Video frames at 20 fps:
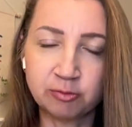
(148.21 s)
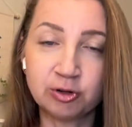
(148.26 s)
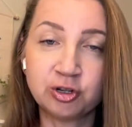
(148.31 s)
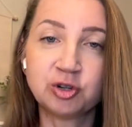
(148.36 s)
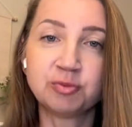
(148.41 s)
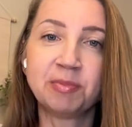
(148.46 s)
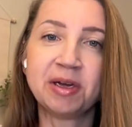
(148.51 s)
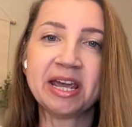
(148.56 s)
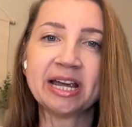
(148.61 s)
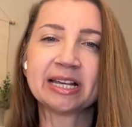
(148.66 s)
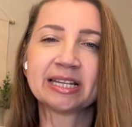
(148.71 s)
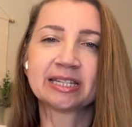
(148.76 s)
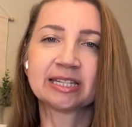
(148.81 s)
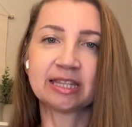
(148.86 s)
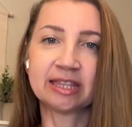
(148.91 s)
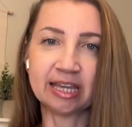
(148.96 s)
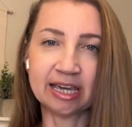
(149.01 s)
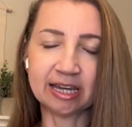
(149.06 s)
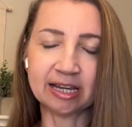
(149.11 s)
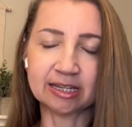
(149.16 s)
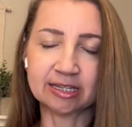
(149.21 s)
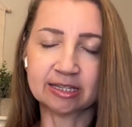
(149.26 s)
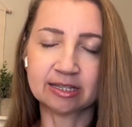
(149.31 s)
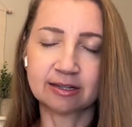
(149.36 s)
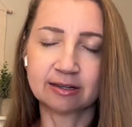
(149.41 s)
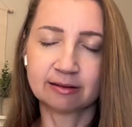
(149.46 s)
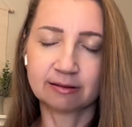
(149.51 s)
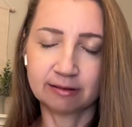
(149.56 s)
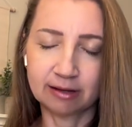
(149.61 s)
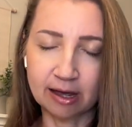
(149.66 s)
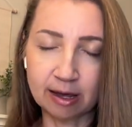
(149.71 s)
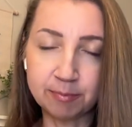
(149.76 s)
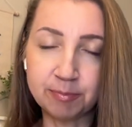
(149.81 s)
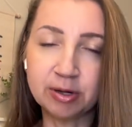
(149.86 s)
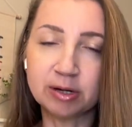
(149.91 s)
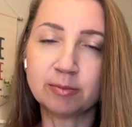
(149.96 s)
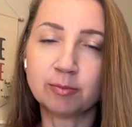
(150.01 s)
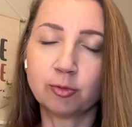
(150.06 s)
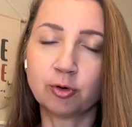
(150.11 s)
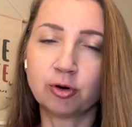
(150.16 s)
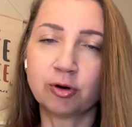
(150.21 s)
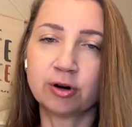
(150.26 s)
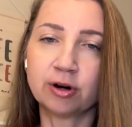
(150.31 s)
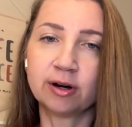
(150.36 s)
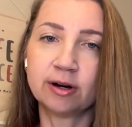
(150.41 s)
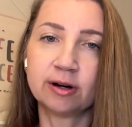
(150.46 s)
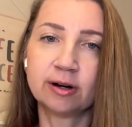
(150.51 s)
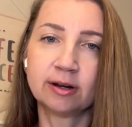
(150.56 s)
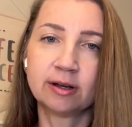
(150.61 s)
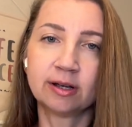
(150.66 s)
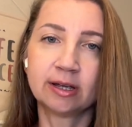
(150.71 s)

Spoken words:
which makes things a bit more